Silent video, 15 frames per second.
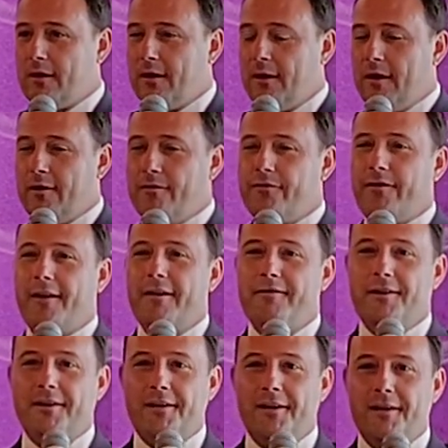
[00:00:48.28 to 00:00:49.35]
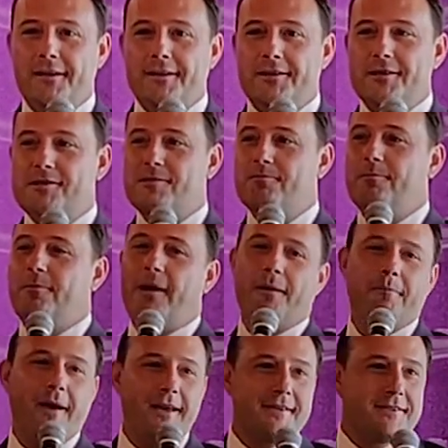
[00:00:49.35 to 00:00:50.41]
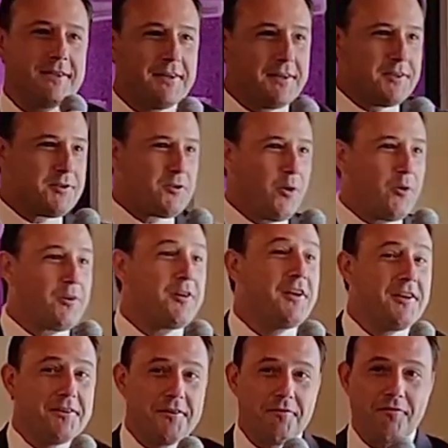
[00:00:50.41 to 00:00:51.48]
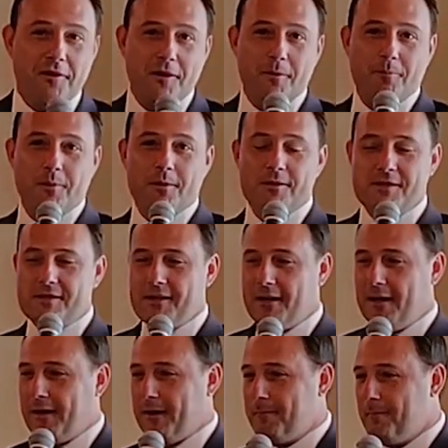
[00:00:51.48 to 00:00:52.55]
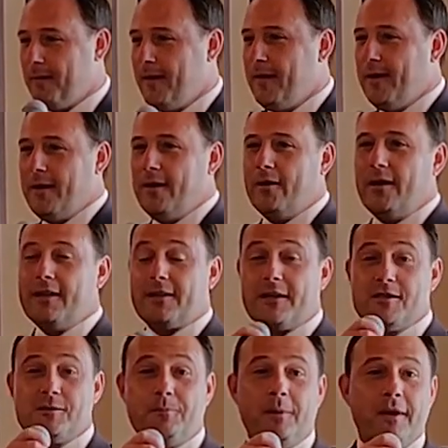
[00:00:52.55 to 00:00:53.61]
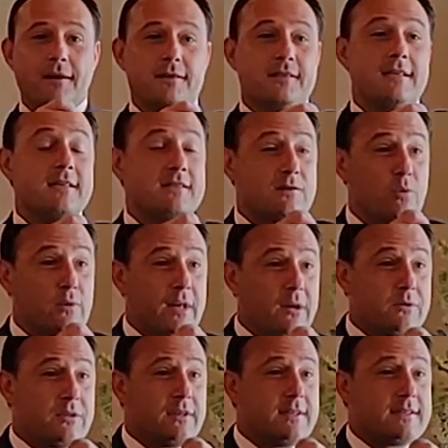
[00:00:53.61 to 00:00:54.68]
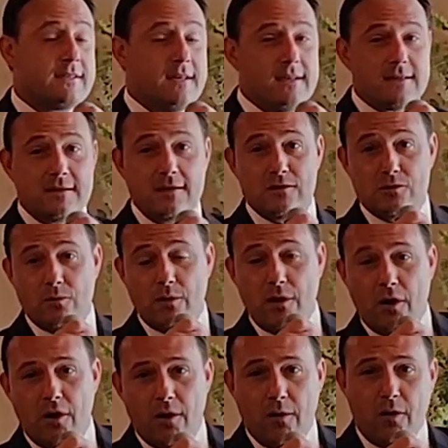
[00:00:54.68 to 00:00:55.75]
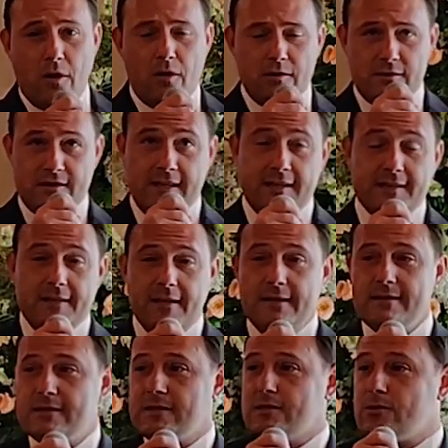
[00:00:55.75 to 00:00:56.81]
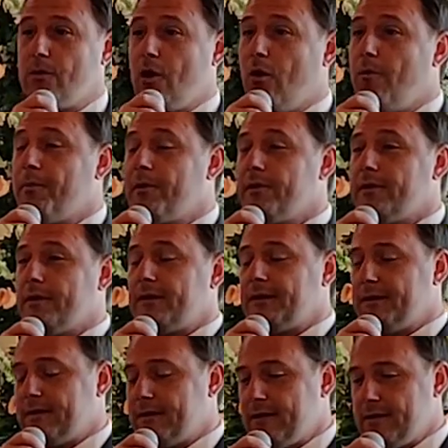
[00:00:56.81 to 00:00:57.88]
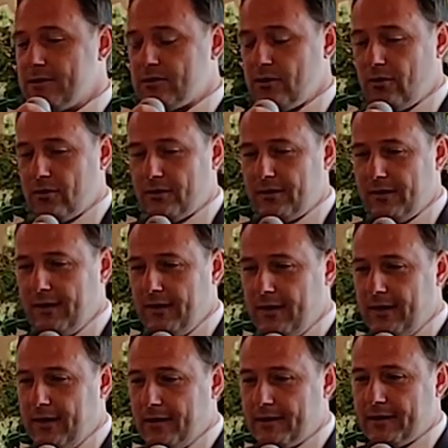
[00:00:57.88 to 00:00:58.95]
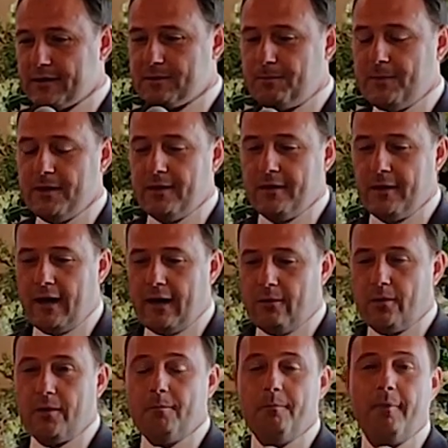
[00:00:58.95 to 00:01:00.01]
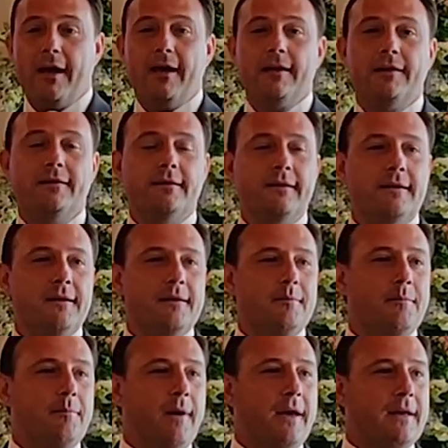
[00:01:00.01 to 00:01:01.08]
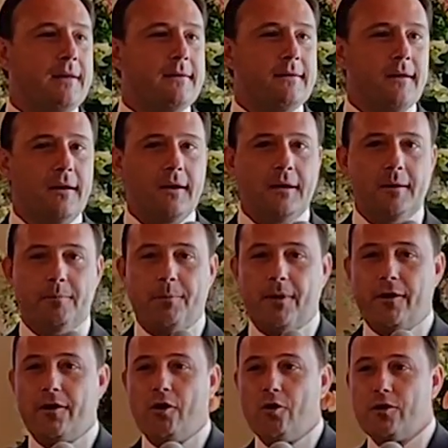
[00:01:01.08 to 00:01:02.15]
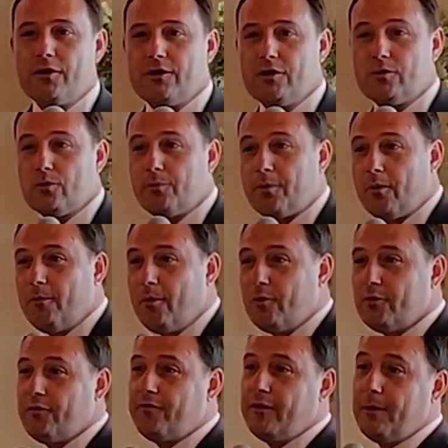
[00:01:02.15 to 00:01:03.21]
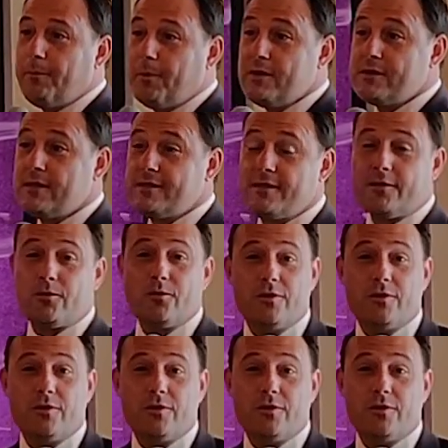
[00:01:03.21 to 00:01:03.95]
of having this amazing resort in the Philippines. Um, it has been since 2006, since we, uh, 16, since we opened the, the resort. It has been our main main uh, priority to promote the Philippines as a